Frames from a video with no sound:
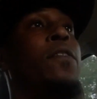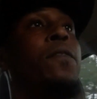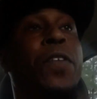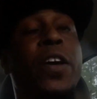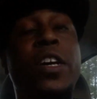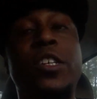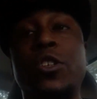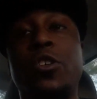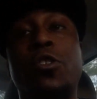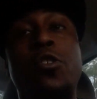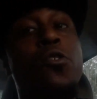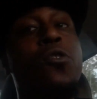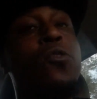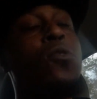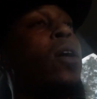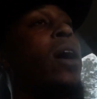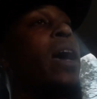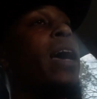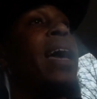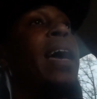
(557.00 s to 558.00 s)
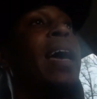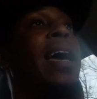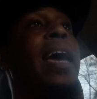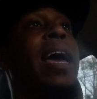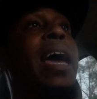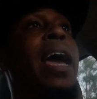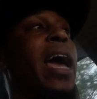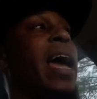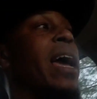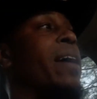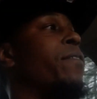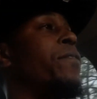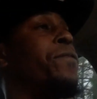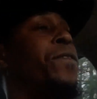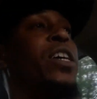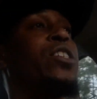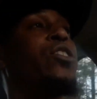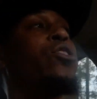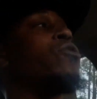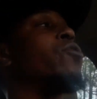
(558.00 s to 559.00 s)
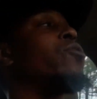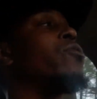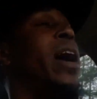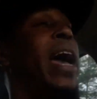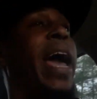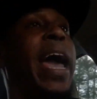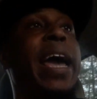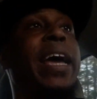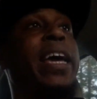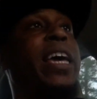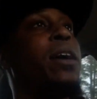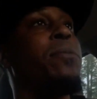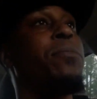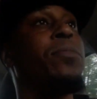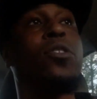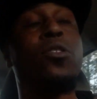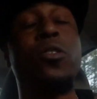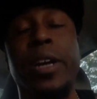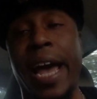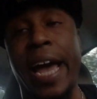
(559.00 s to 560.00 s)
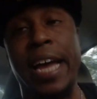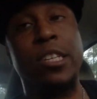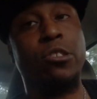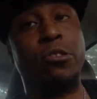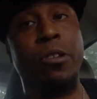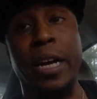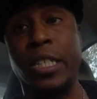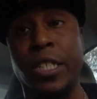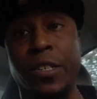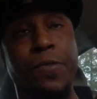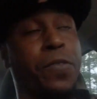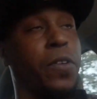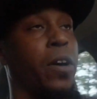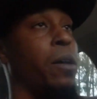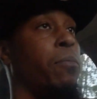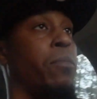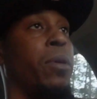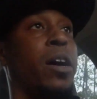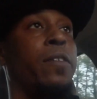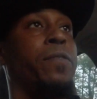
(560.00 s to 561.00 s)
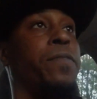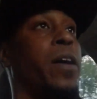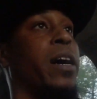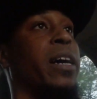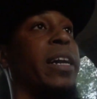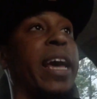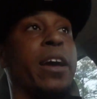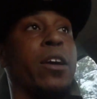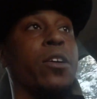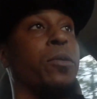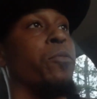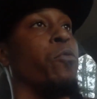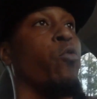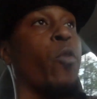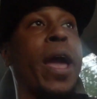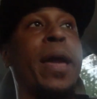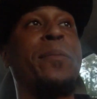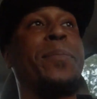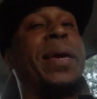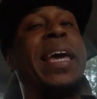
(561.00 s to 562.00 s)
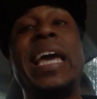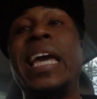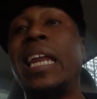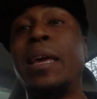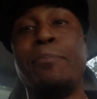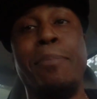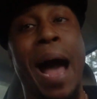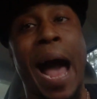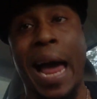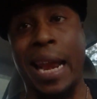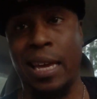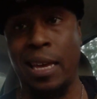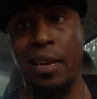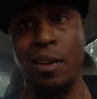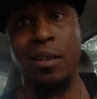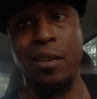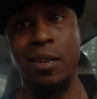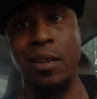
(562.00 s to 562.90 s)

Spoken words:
physical and chemical castration for a motherfucker that raped anybody.